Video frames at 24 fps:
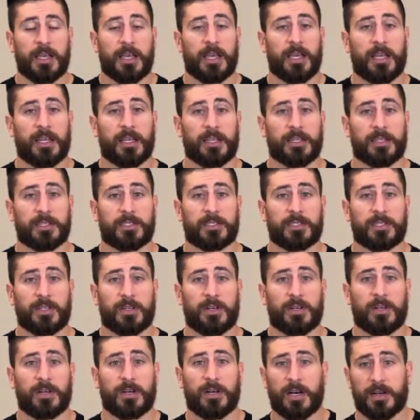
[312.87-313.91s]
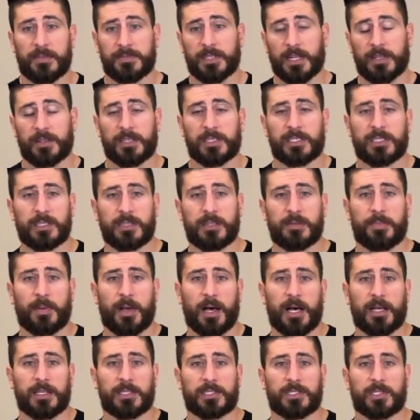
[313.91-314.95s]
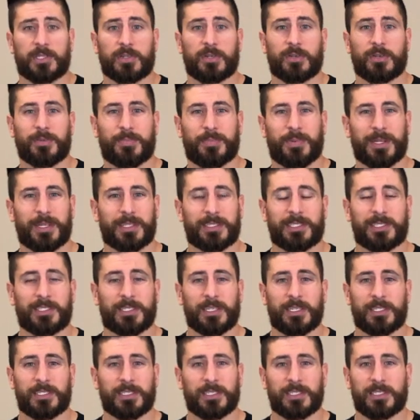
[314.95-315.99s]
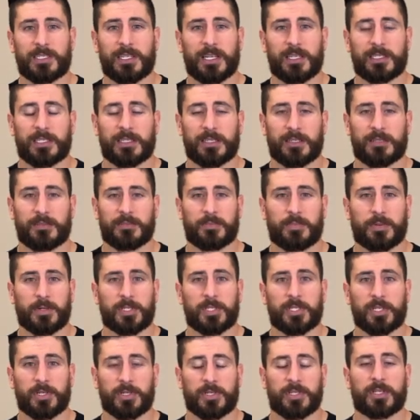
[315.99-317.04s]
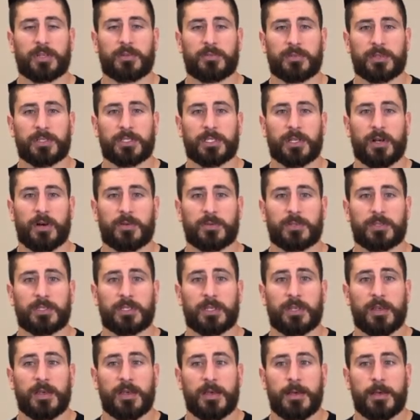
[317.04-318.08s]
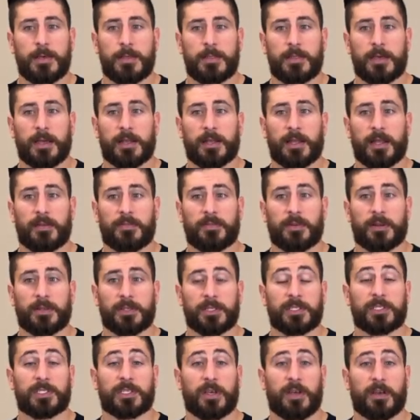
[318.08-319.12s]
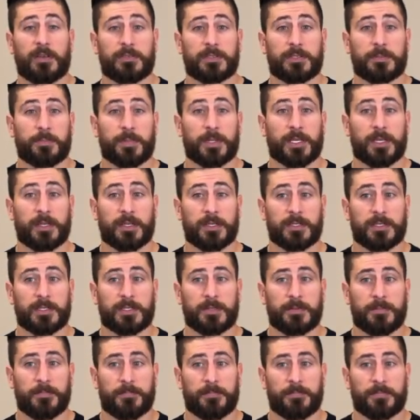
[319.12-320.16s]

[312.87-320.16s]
And I've done this in the past too, but it just doesn't produce the results that everyone deserves, because